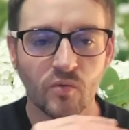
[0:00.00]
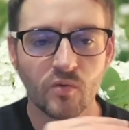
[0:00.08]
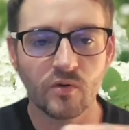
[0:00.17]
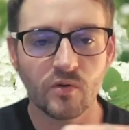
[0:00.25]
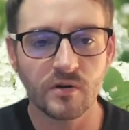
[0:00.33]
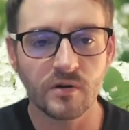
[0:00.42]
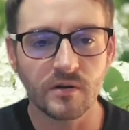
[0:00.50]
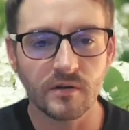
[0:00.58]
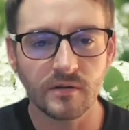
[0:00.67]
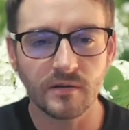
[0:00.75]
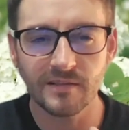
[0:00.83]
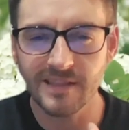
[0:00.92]
or
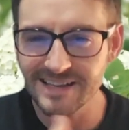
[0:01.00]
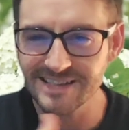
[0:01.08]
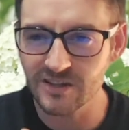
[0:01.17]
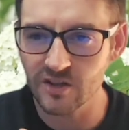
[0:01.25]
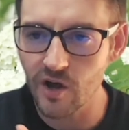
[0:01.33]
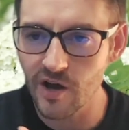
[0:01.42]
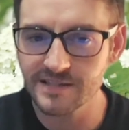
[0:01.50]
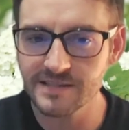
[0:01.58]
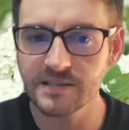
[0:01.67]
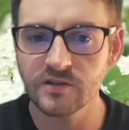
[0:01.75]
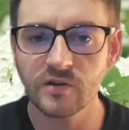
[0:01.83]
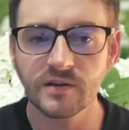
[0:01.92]
less
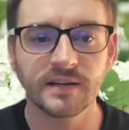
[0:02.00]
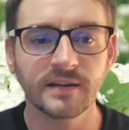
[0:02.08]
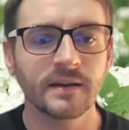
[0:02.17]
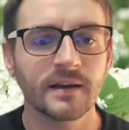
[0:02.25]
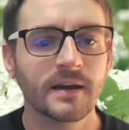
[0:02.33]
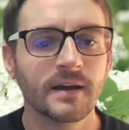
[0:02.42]
glossy looking,